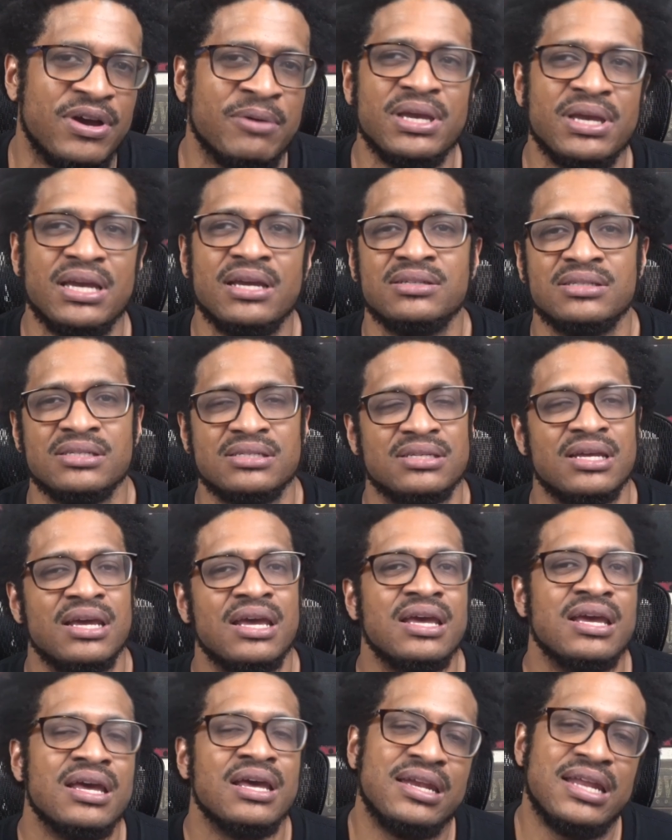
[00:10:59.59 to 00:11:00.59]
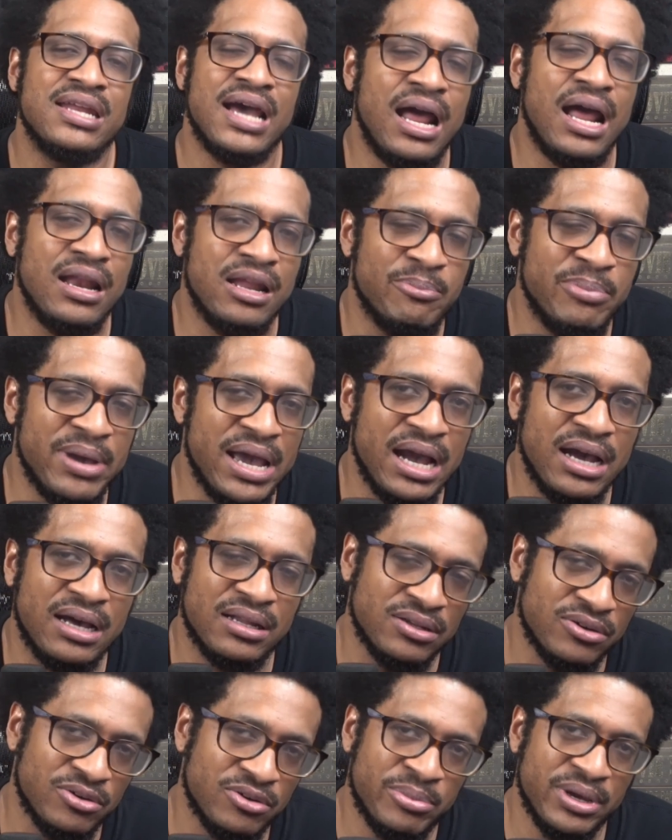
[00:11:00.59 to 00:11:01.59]
I mean, just dial it back
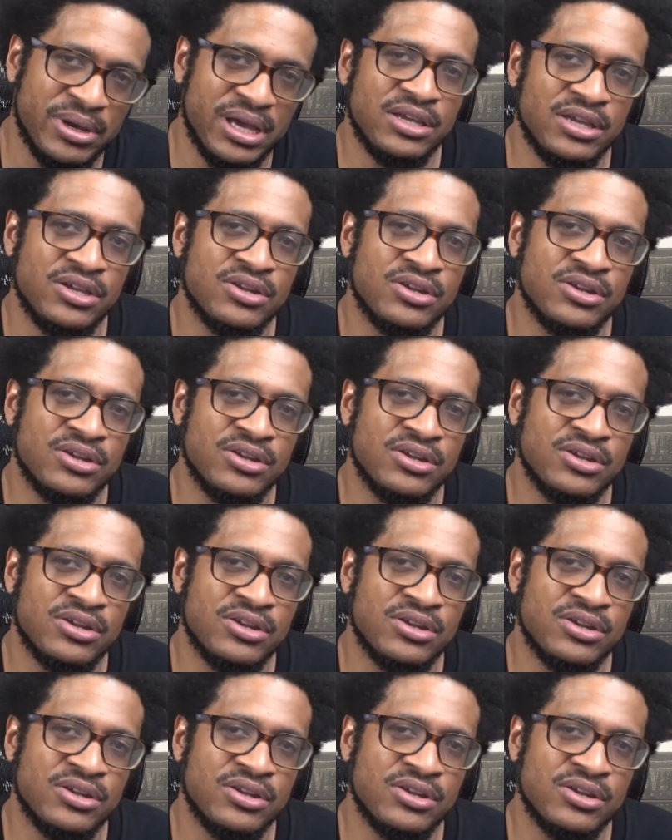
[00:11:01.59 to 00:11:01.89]
a little bit.